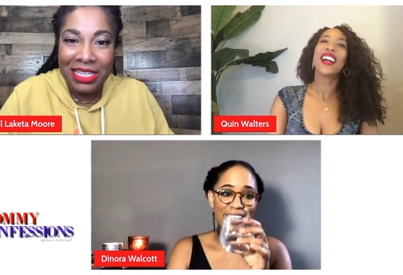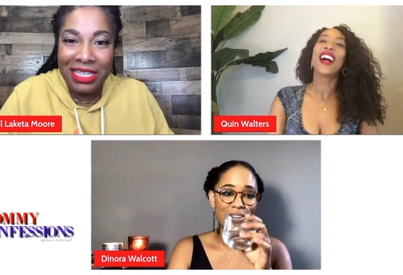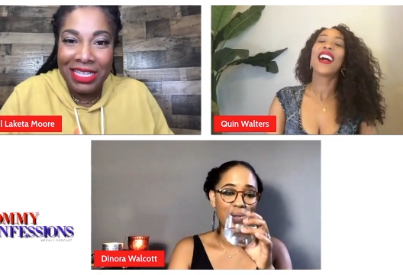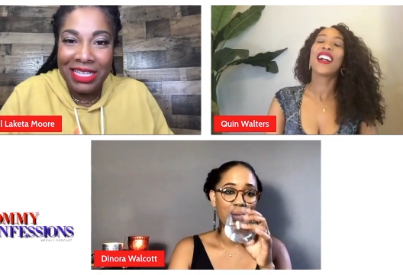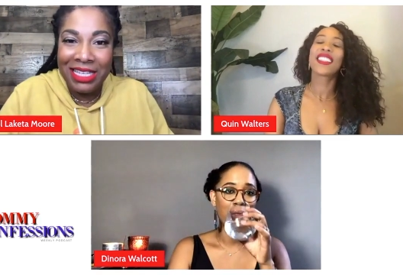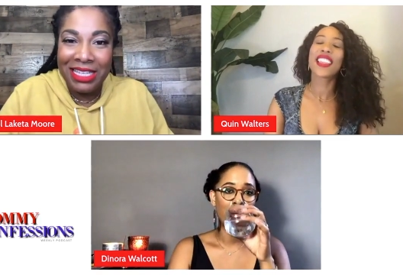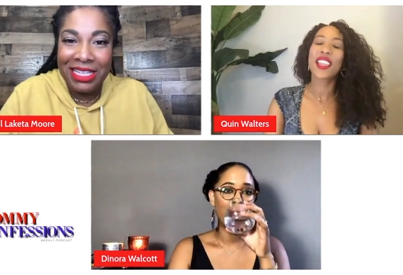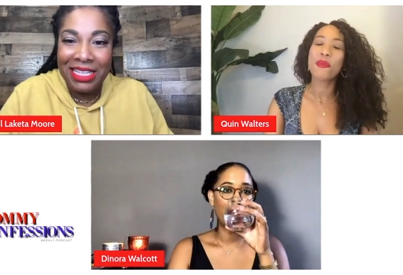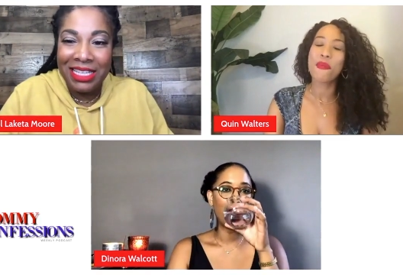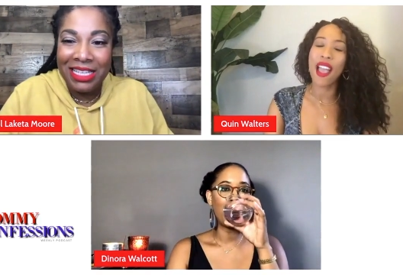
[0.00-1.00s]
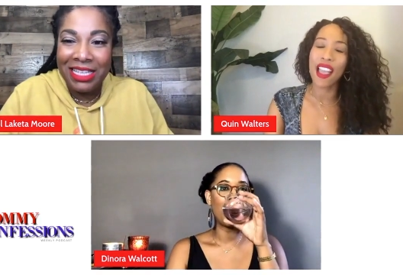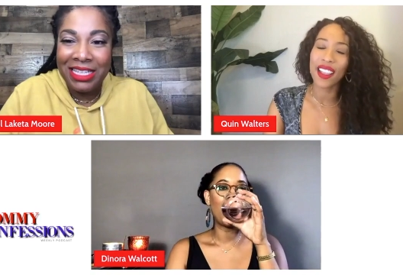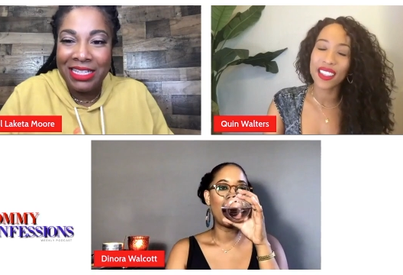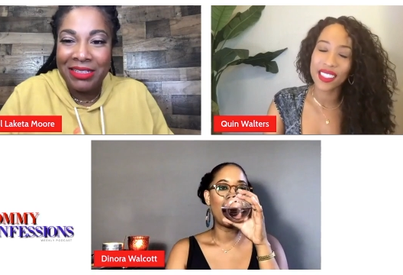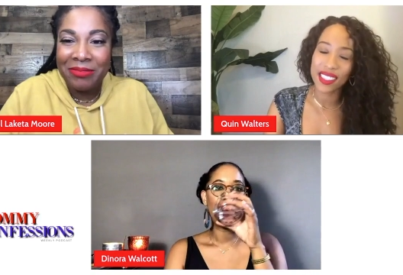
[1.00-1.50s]
Speaker 1: uh, thinking back
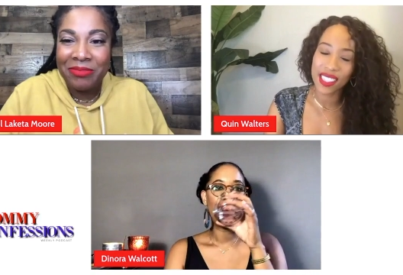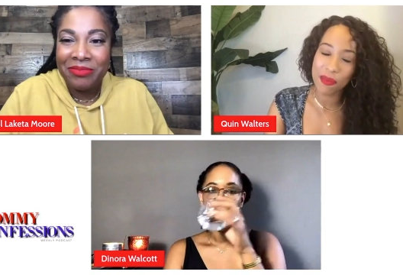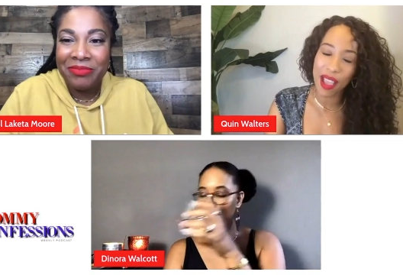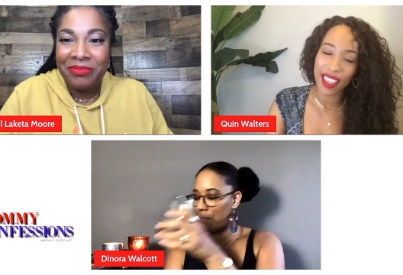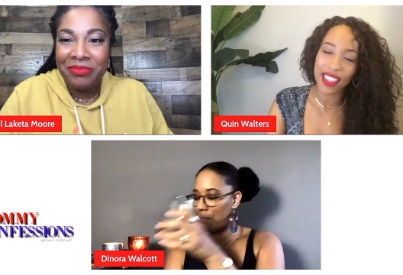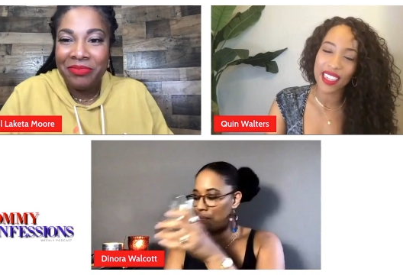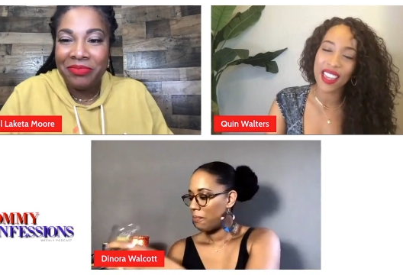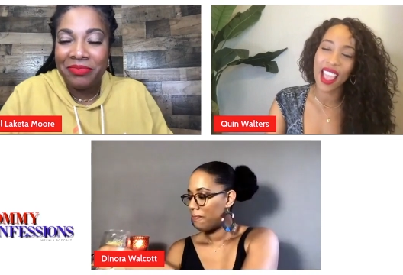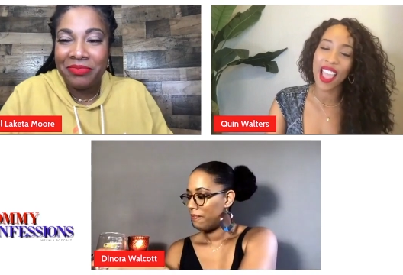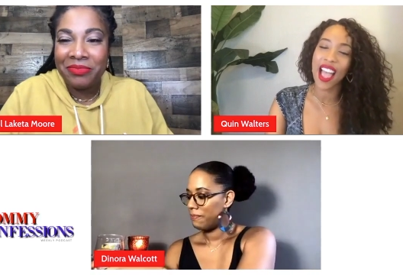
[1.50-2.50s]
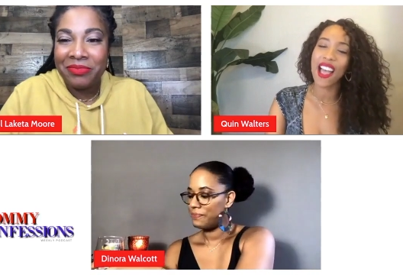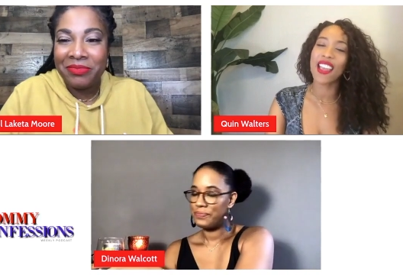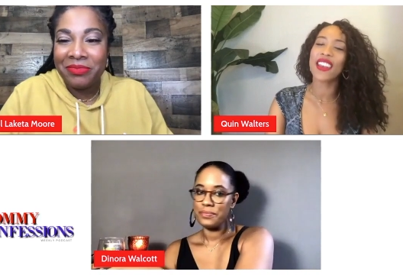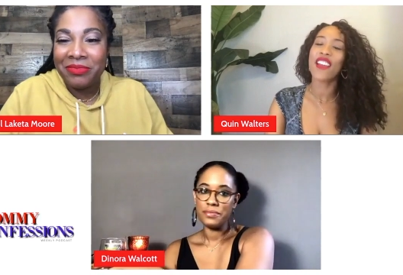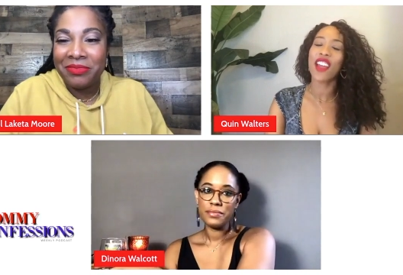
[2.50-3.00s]
to back in the day, I
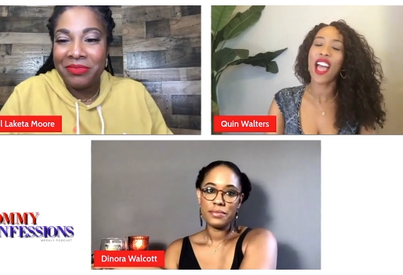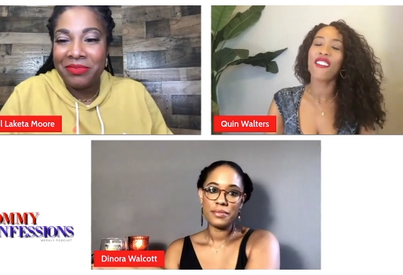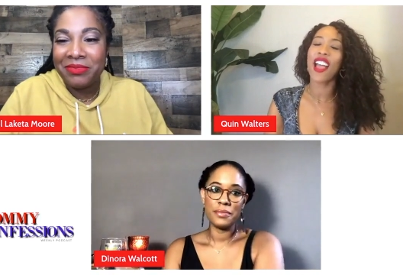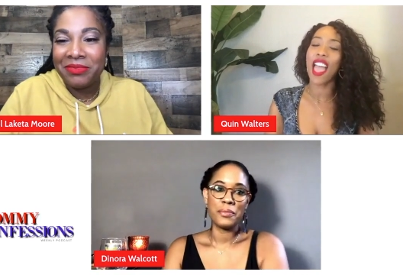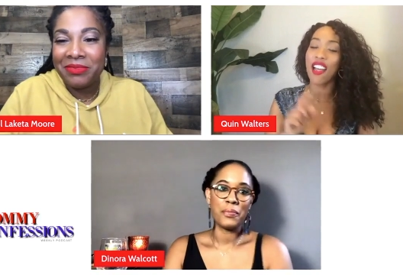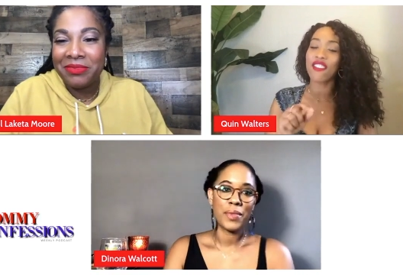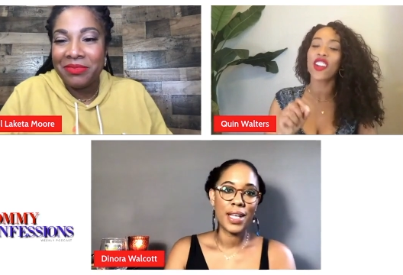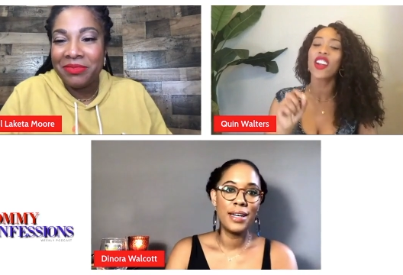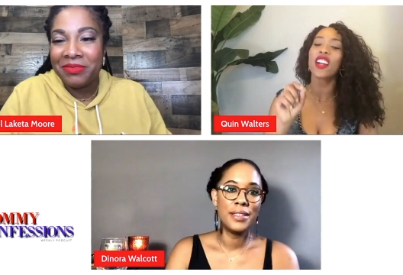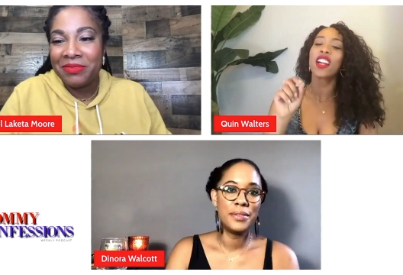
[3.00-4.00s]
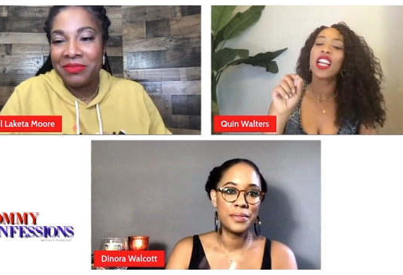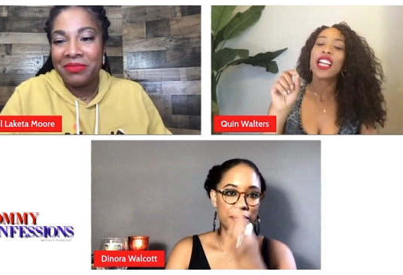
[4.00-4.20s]
never have I ever